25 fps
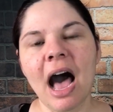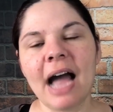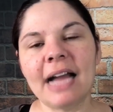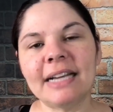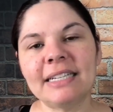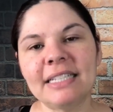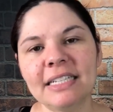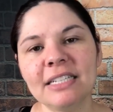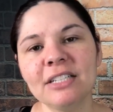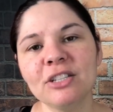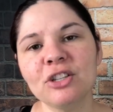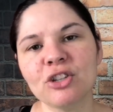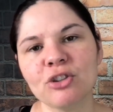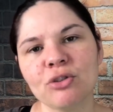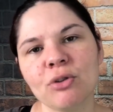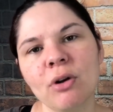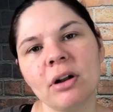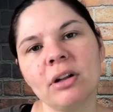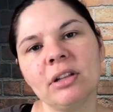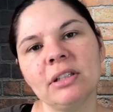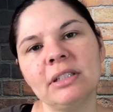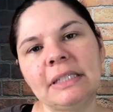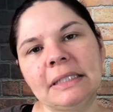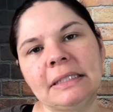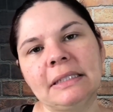I did
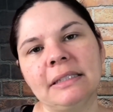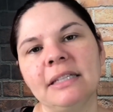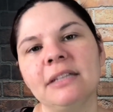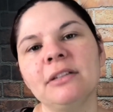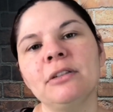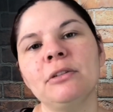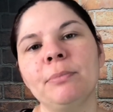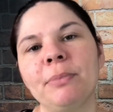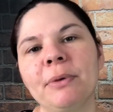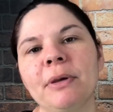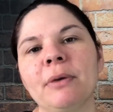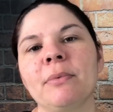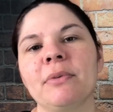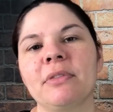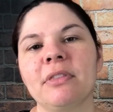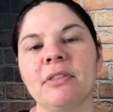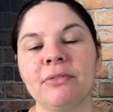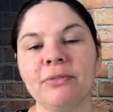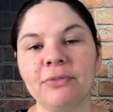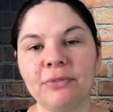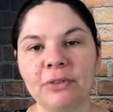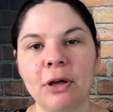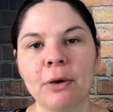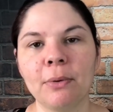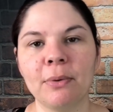struggle a little bit with the
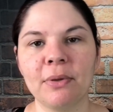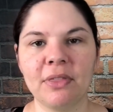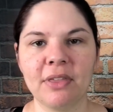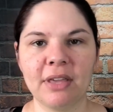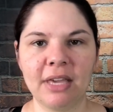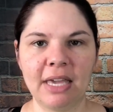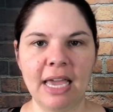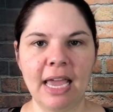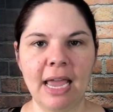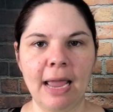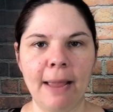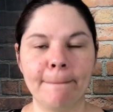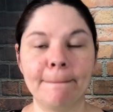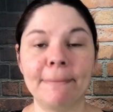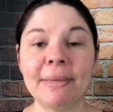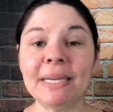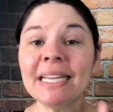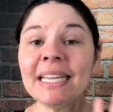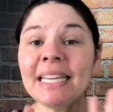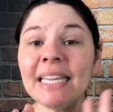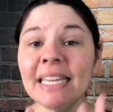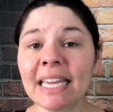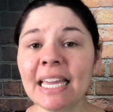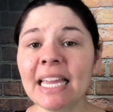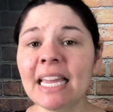flow of the game, but
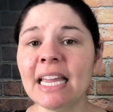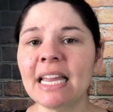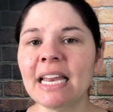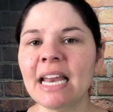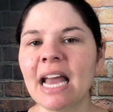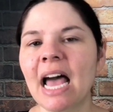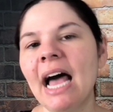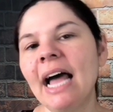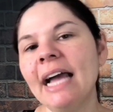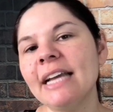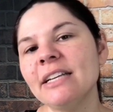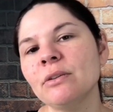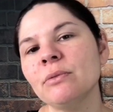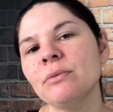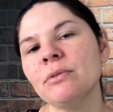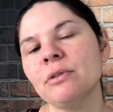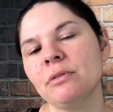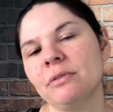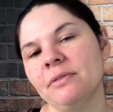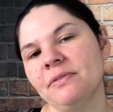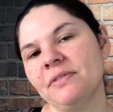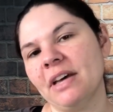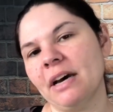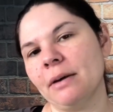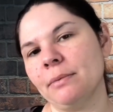again, I don't
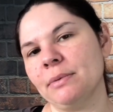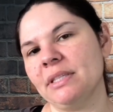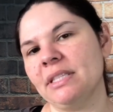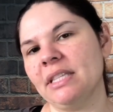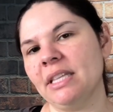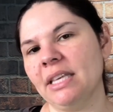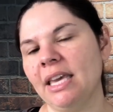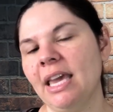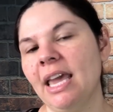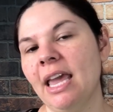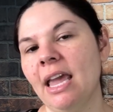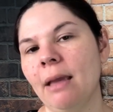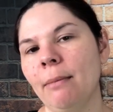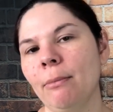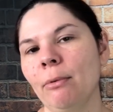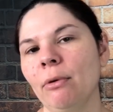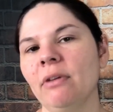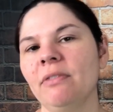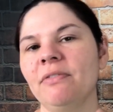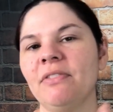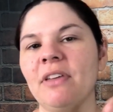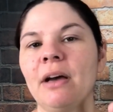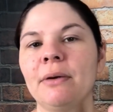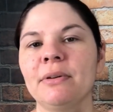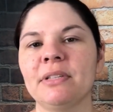know if that was the game or
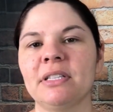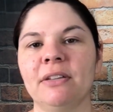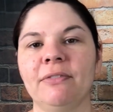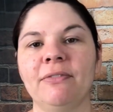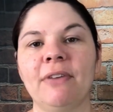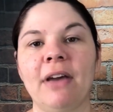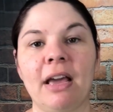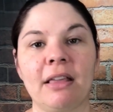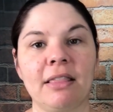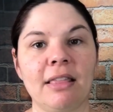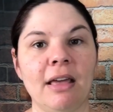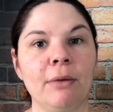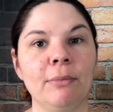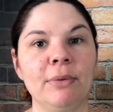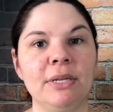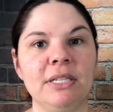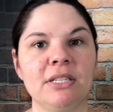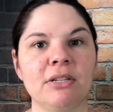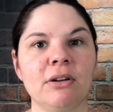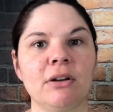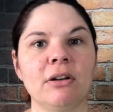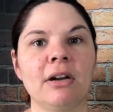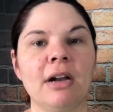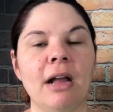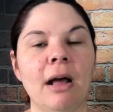if that was the fact that we
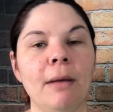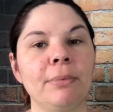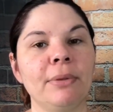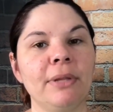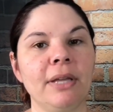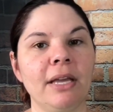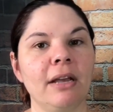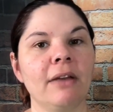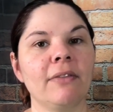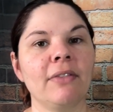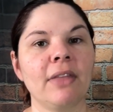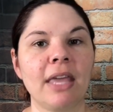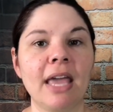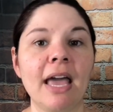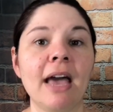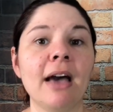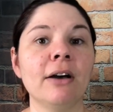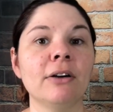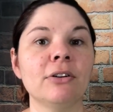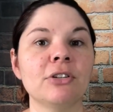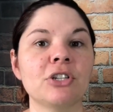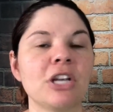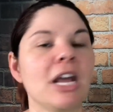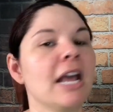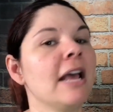started out playing on the
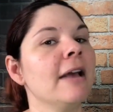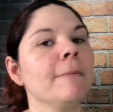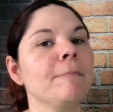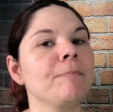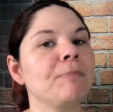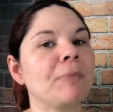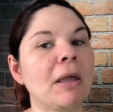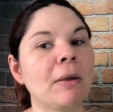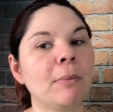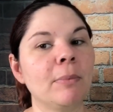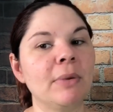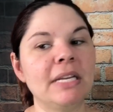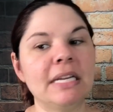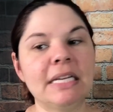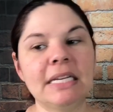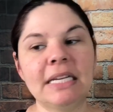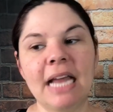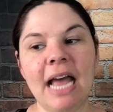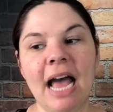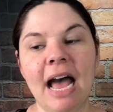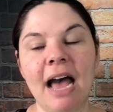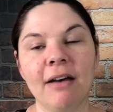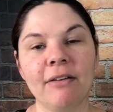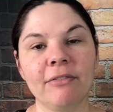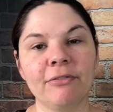couch and we didn't
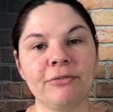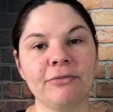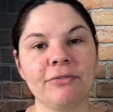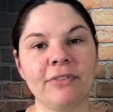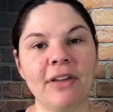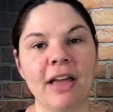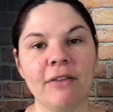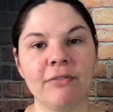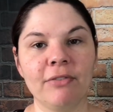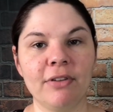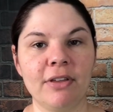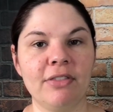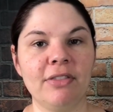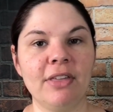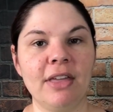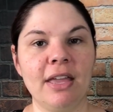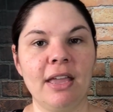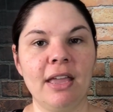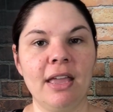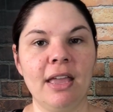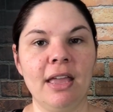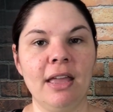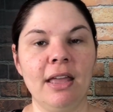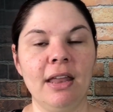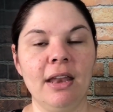have
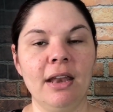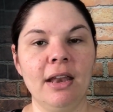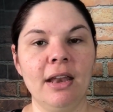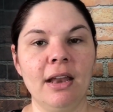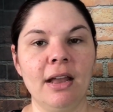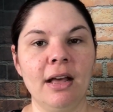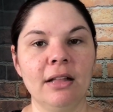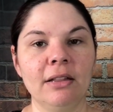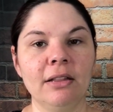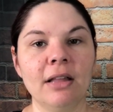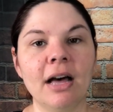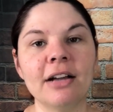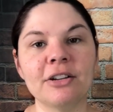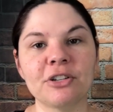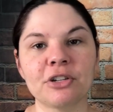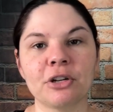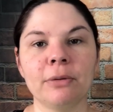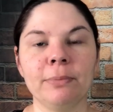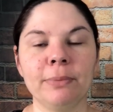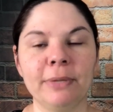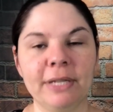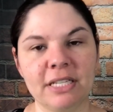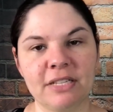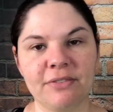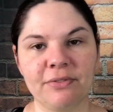everything in a
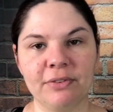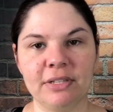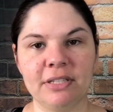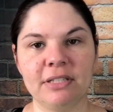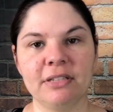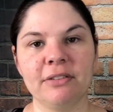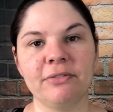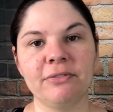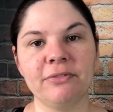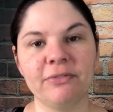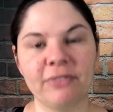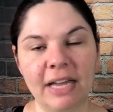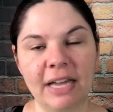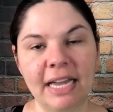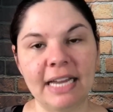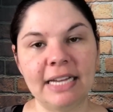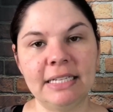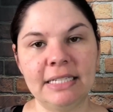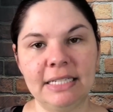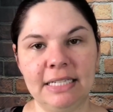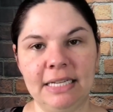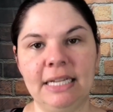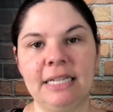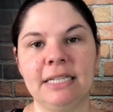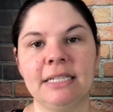logical place for us to
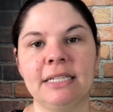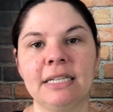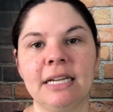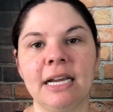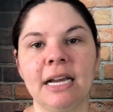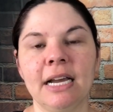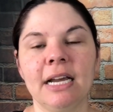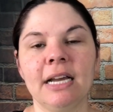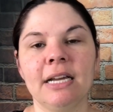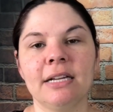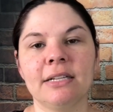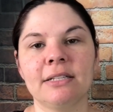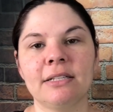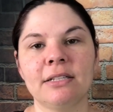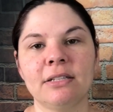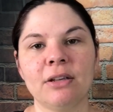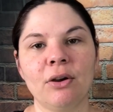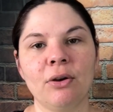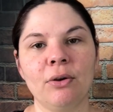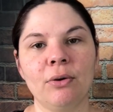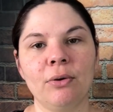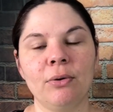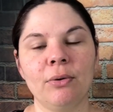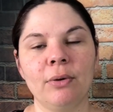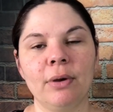find it.
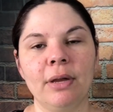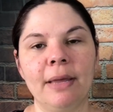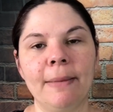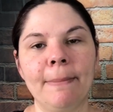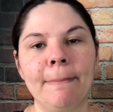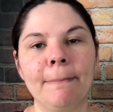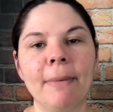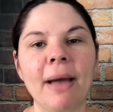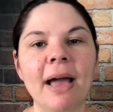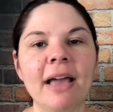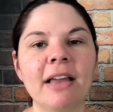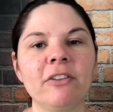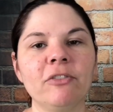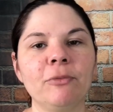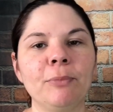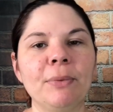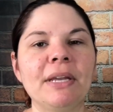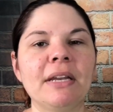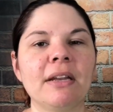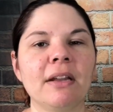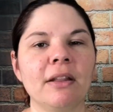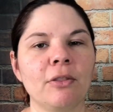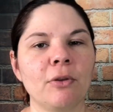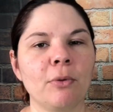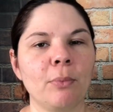So it might have
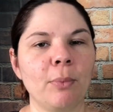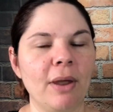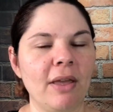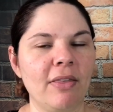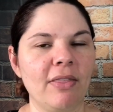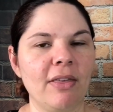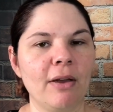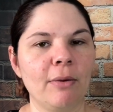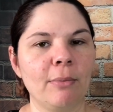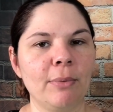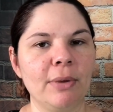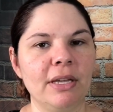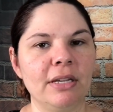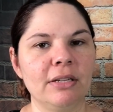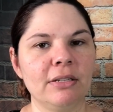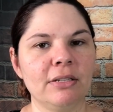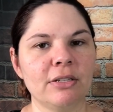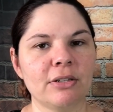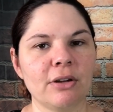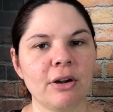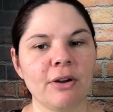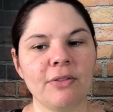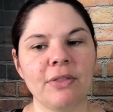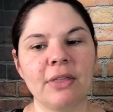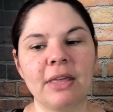been the way that we had
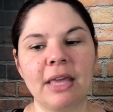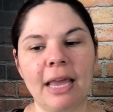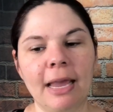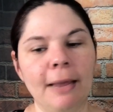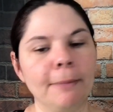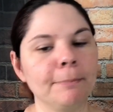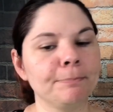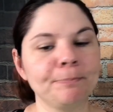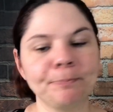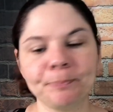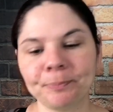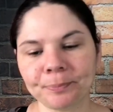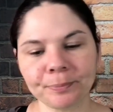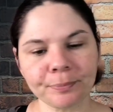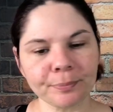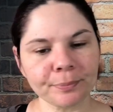started the game.